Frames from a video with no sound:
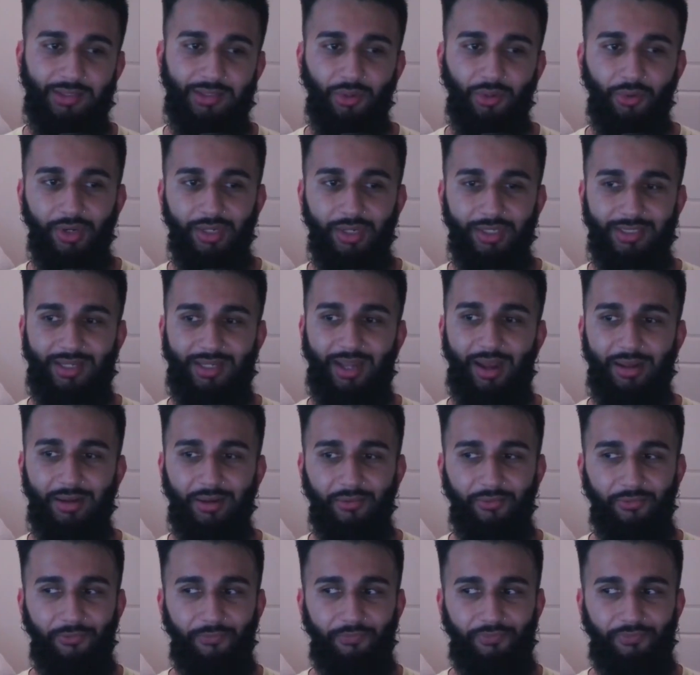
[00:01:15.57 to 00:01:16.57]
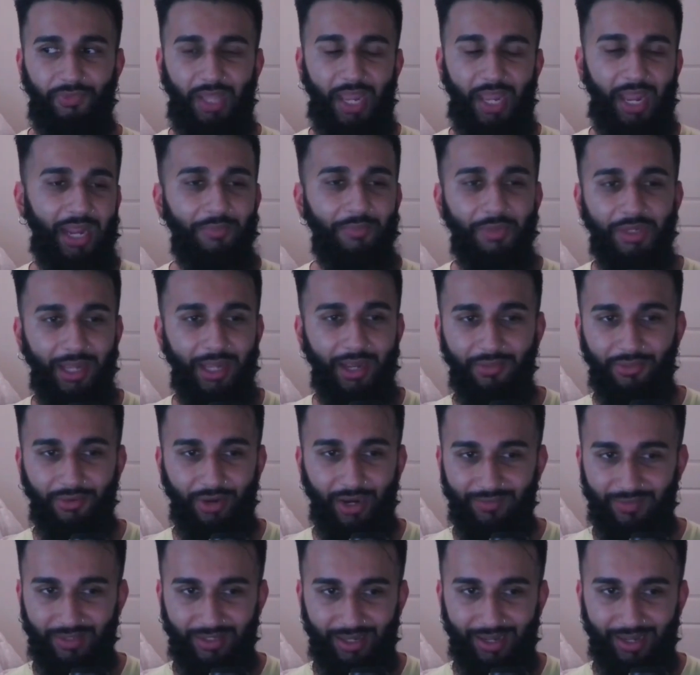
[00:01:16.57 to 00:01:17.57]
stories kind of came
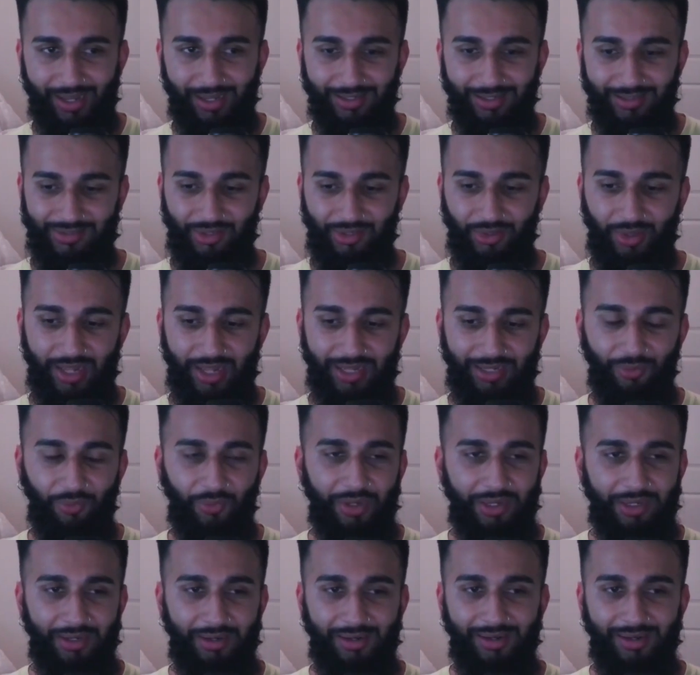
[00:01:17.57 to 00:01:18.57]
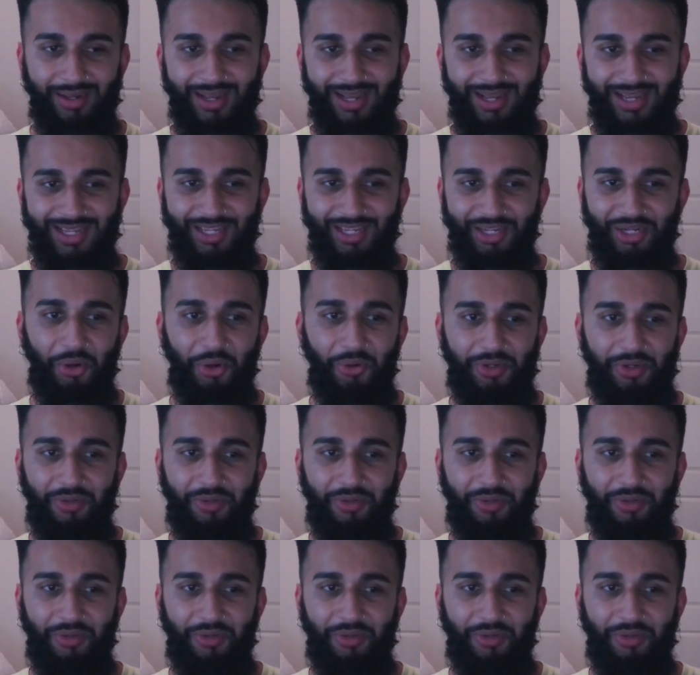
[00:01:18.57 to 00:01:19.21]
together at the end. So like when, you know,